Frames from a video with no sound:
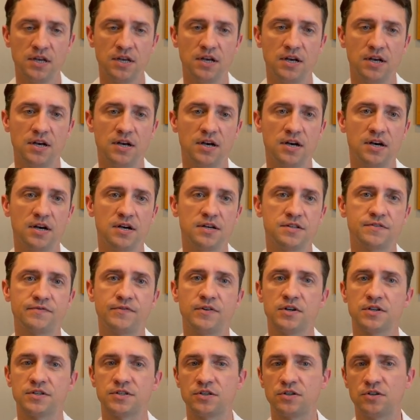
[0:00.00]
As
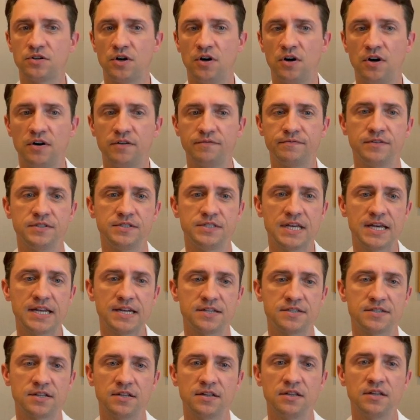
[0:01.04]
far as golf and
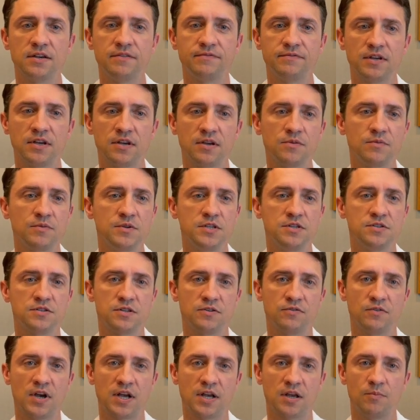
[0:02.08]
tennis and lifting, we usually
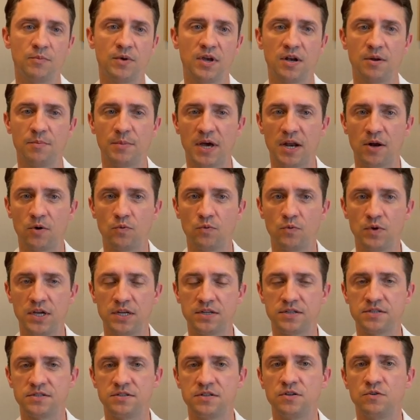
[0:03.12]
recommend about a week
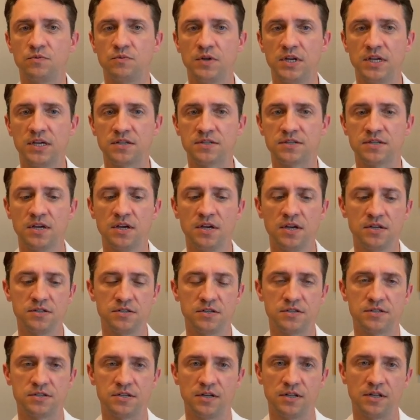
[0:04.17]
to 2 weeks
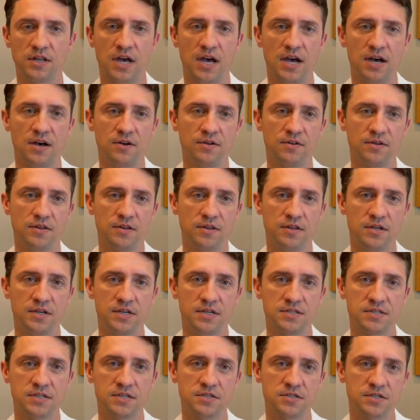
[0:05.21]
just to allow the
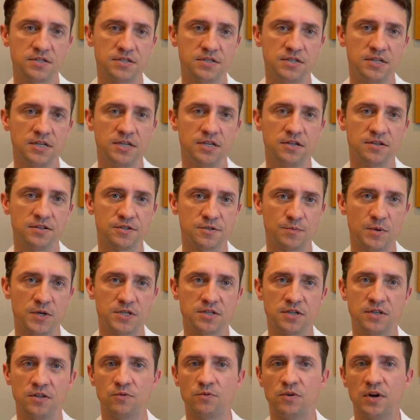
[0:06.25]
incisions to heal,
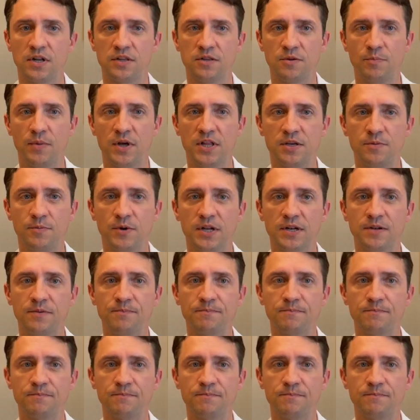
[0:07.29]
especially the one at the belly button.